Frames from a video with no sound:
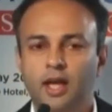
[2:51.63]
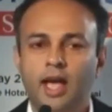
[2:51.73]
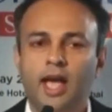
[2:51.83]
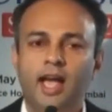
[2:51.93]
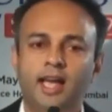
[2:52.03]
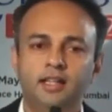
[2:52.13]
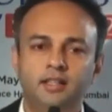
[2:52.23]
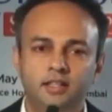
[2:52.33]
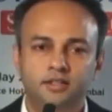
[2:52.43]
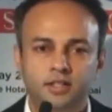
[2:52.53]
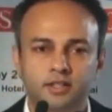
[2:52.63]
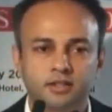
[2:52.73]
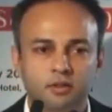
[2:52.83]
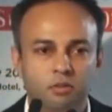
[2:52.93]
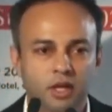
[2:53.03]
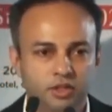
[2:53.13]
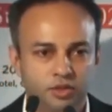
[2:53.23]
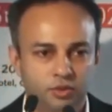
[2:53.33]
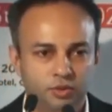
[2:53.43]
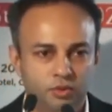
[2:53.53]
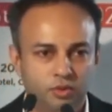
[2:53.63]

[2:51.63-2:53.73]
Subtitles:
And this is, mind you,